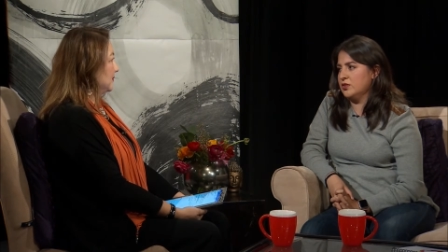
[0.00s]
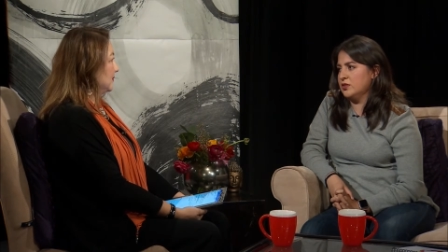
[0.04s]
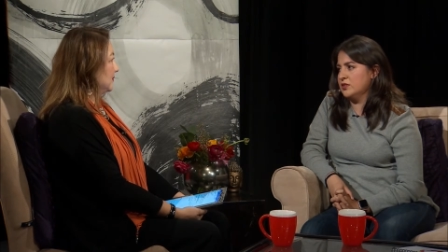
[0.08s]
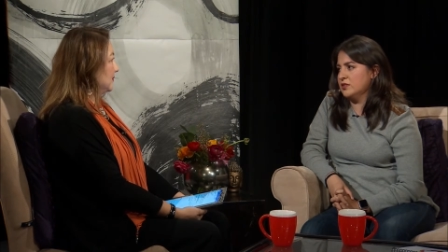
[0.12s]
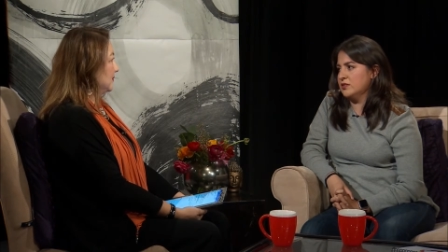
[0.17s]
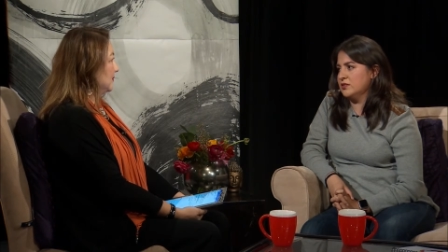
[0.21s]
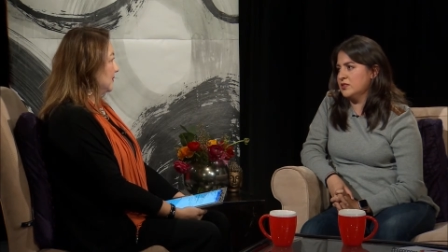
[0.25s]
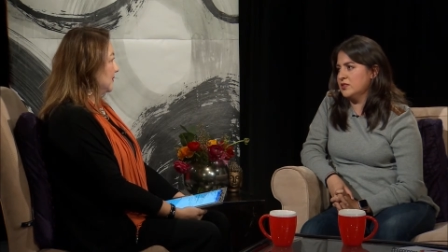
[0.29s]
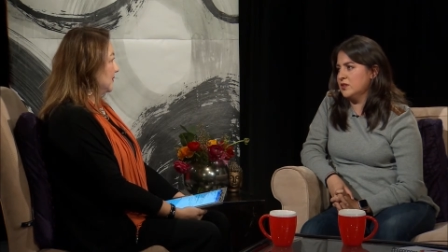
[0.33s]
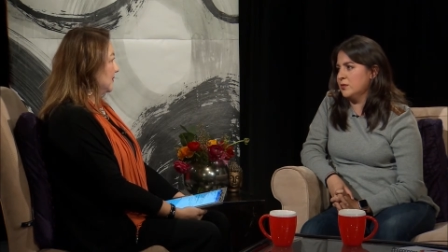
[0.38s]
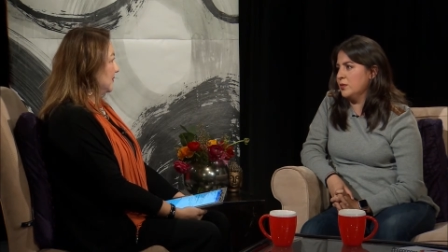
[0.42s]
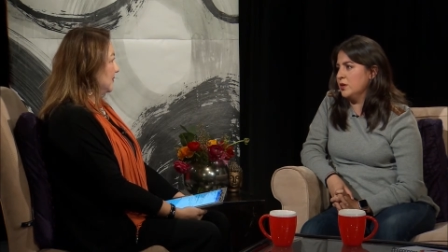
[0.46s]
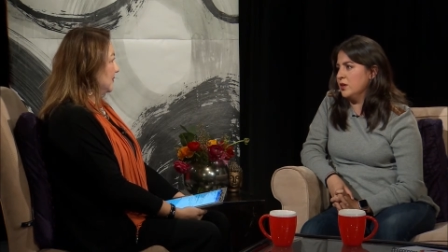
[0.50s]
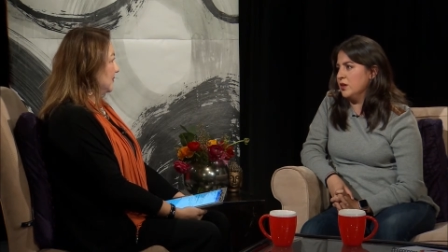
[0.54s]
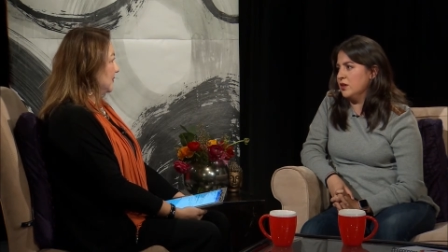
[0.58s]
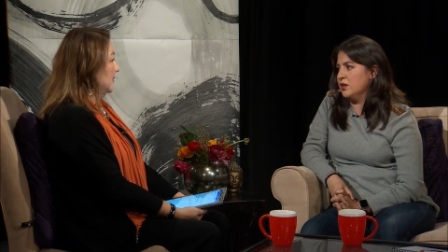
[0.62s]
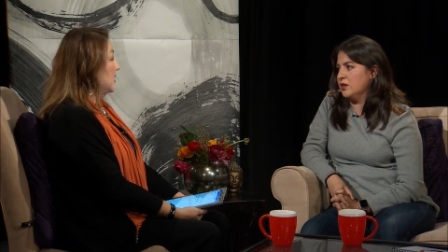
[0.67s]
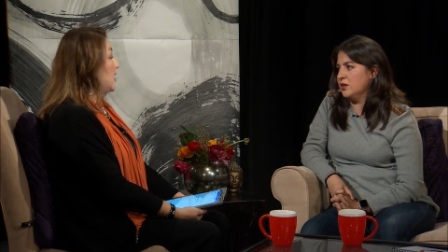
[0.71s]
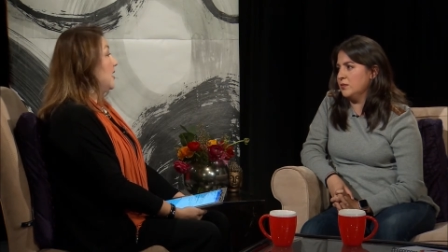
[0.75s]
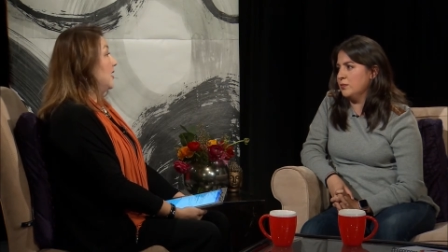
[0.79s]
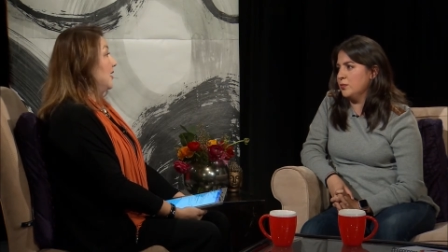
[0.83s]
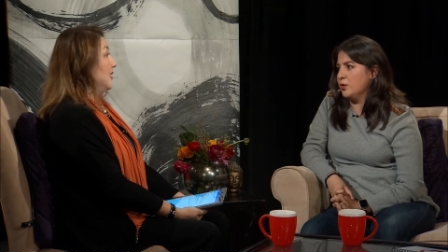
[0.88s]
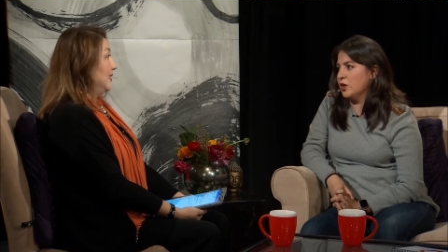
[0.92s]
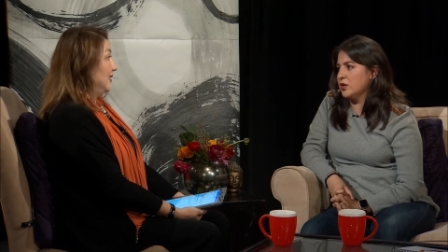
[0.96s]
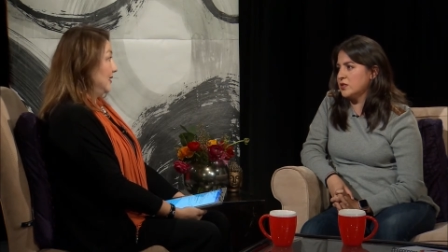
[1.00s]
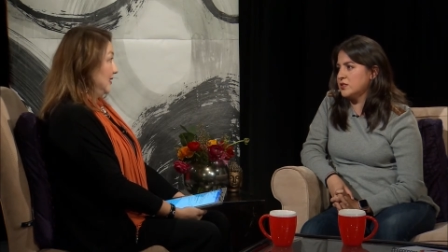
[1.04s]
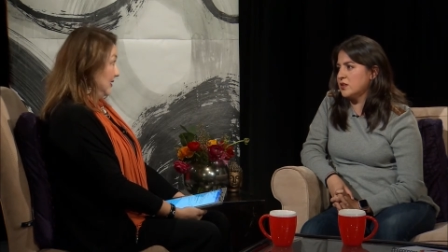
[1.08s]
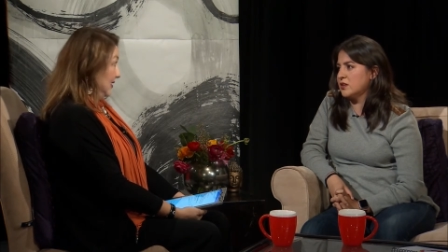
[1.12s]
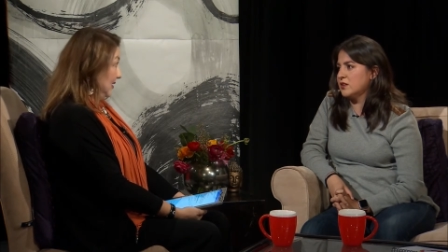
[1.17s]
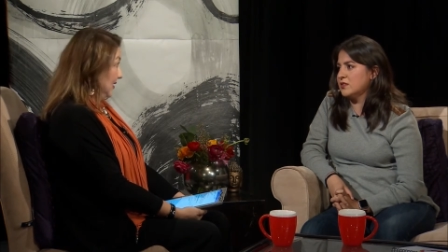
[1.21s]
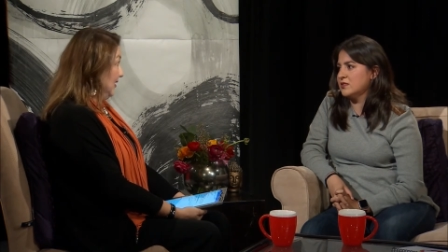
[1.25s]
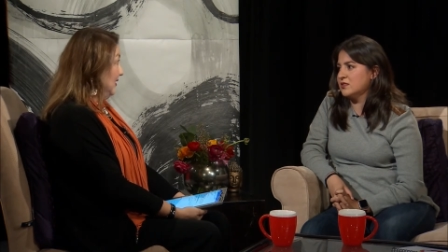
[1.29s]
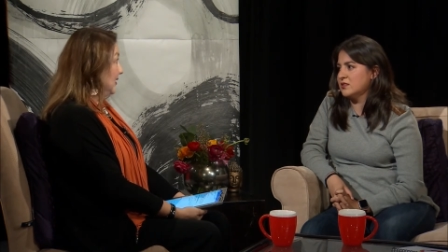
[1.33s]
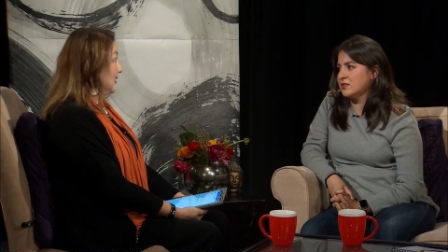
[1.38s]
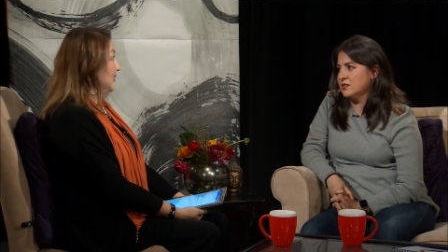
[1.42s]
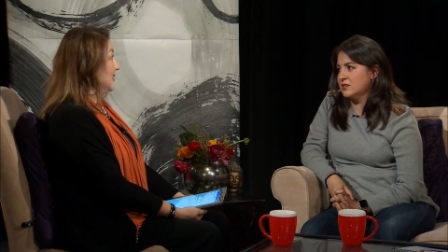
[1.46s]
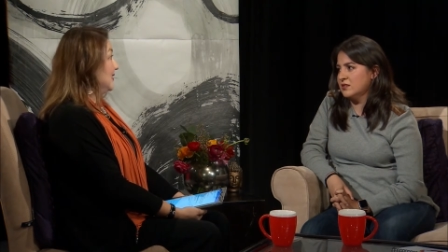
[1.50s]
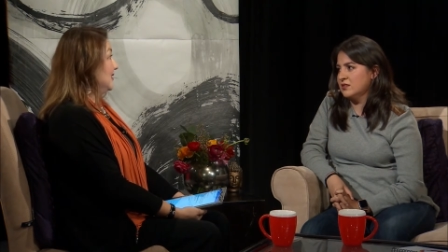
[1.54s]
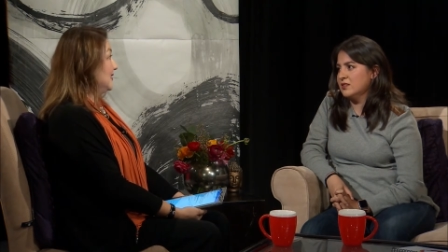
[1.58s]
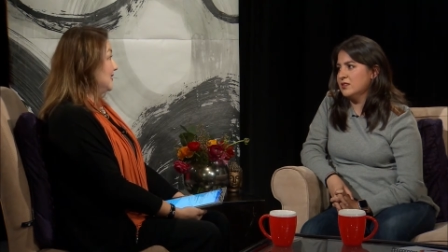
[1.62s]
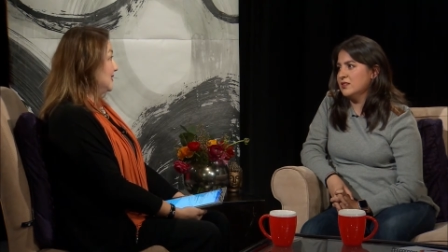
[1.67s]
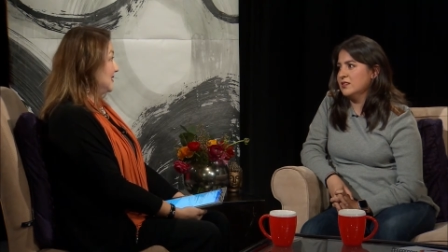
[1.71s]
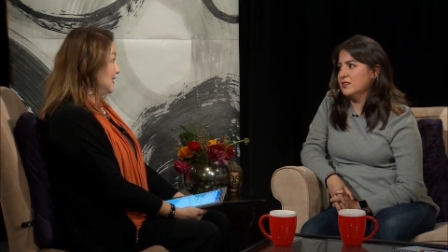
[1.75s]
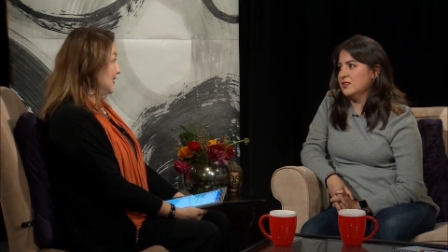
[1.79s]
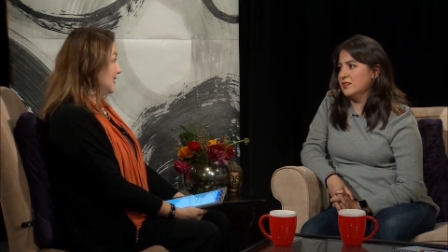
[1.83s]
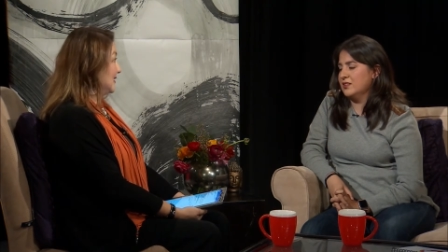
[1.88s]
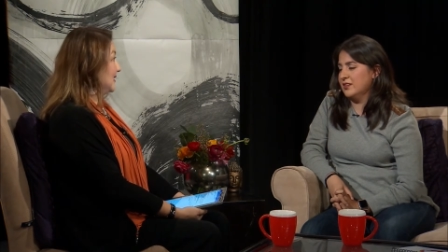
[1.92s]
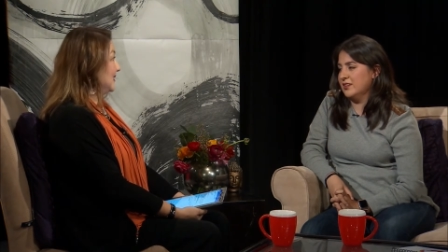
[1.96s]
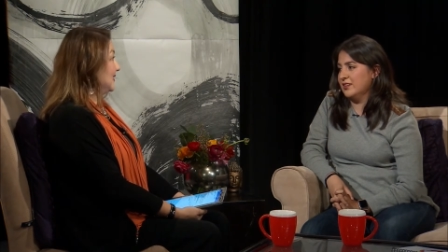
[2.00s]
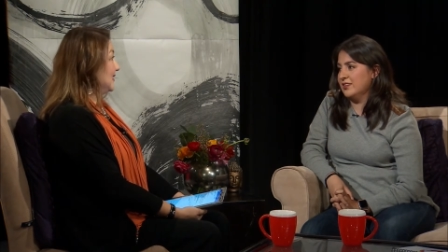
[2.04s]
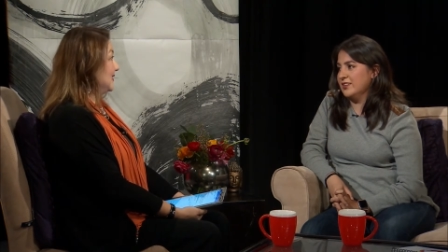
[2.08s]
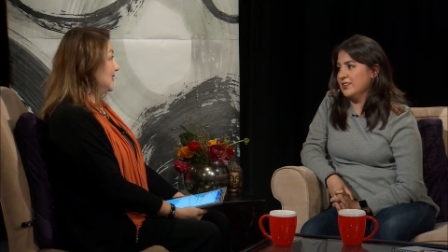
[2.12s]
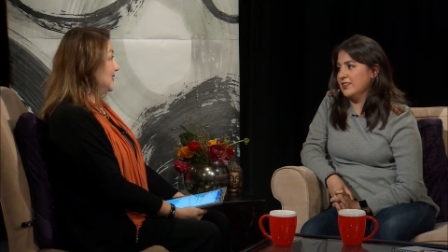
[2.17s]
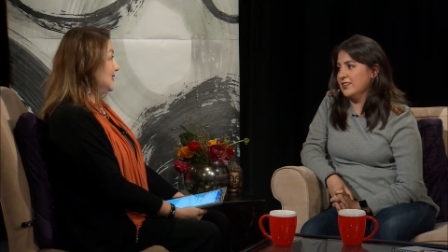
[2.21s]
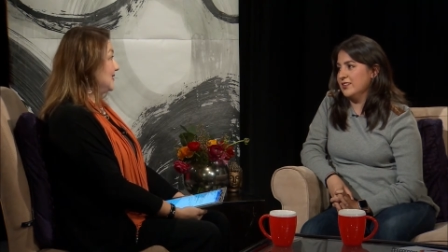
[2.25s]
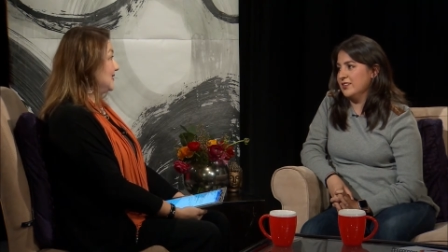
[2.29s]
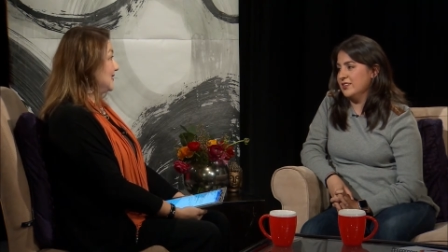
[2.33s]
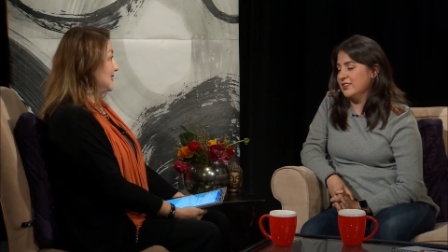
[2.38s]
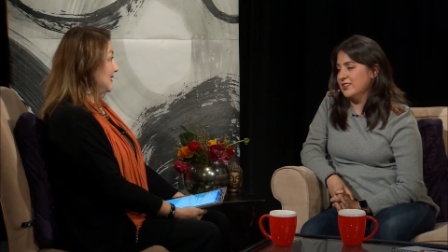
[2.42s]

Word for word: intimidating process. It is. Yeah. It is.